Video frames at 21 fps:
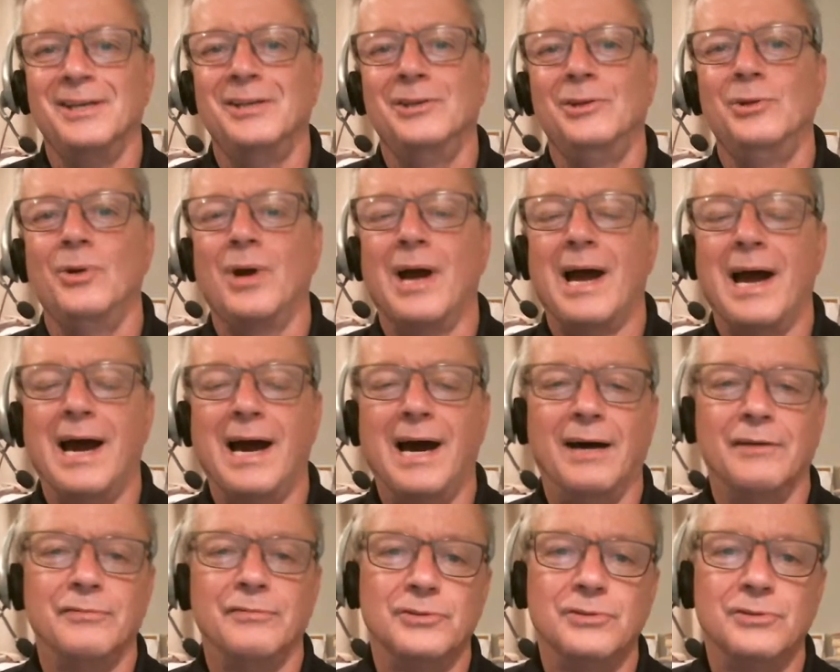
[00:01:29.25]
You
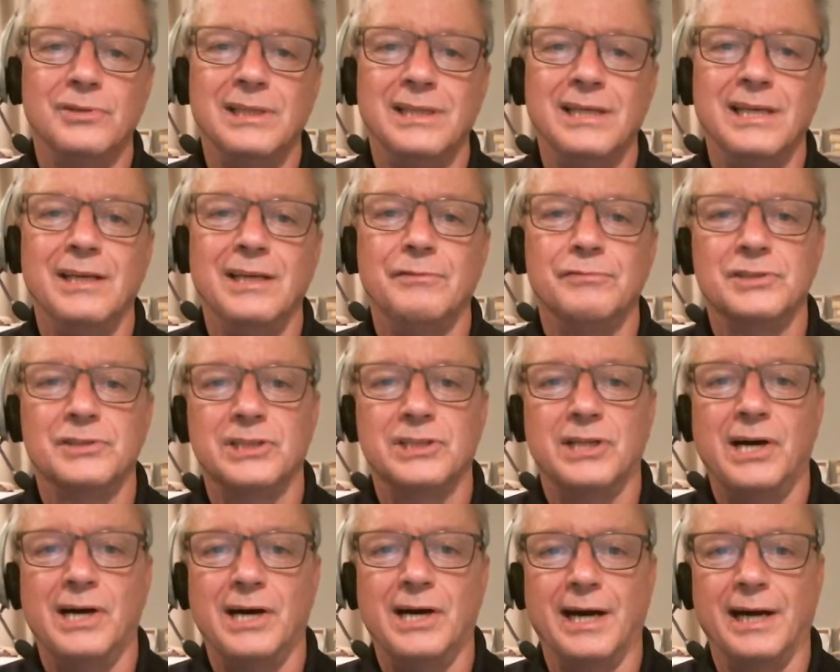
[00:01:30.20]
have to leave
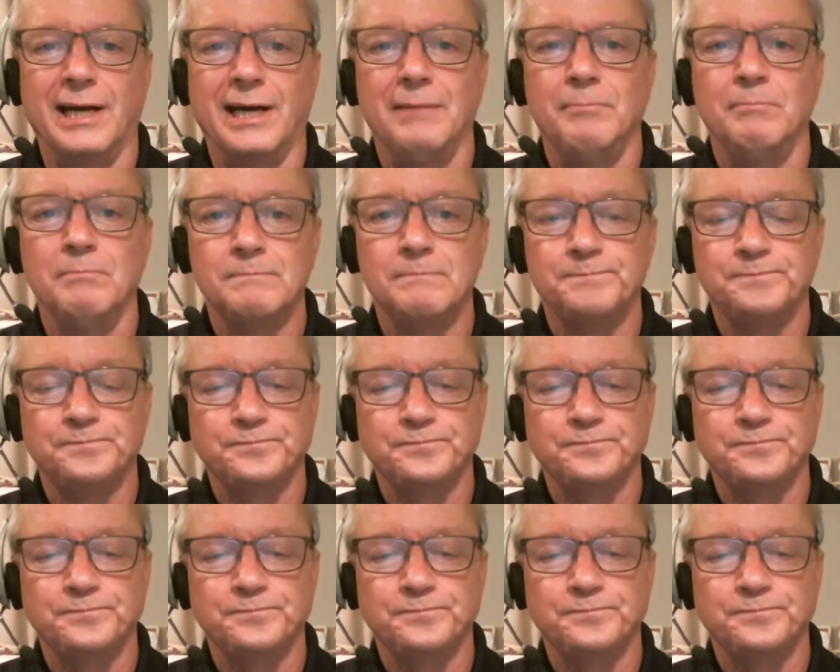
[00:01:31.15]
time